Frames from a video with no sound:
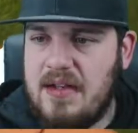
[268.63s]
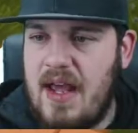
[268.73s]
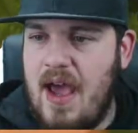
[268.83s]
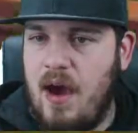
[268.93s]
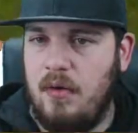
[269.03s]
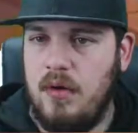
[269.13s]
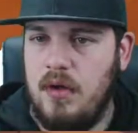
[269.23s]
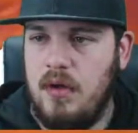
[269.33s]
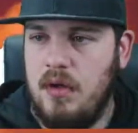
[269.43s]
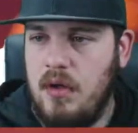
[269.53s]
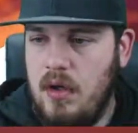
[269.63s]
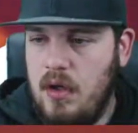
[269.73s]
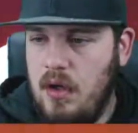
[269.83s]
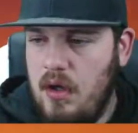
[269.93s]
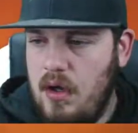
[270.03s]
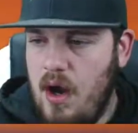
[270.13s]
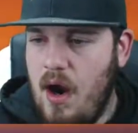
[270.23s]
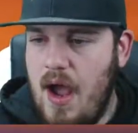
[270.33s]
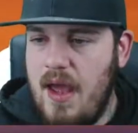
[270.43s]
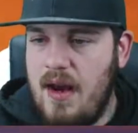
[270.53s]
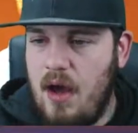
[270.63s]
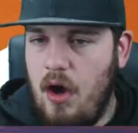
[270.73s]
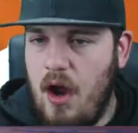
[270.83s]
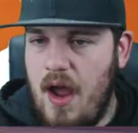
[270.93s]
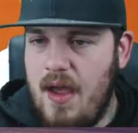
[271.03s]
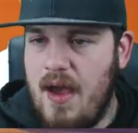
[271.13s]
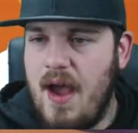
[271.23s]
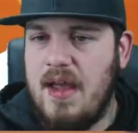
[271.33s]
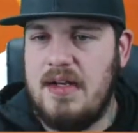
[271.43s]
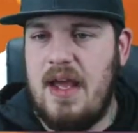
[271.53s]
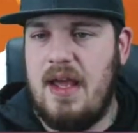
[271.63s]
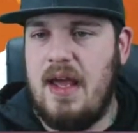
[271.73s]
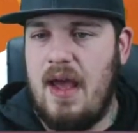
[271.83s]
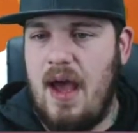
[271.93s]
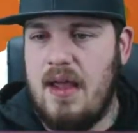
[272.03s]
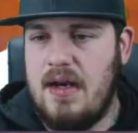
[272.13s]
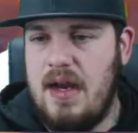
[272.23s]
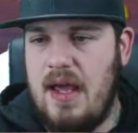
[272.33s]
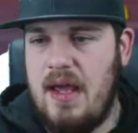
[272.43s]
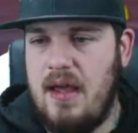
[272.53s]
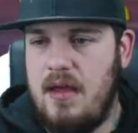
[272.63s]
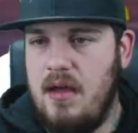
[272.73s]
down. Alright, alright. I can dig it. I can dig it.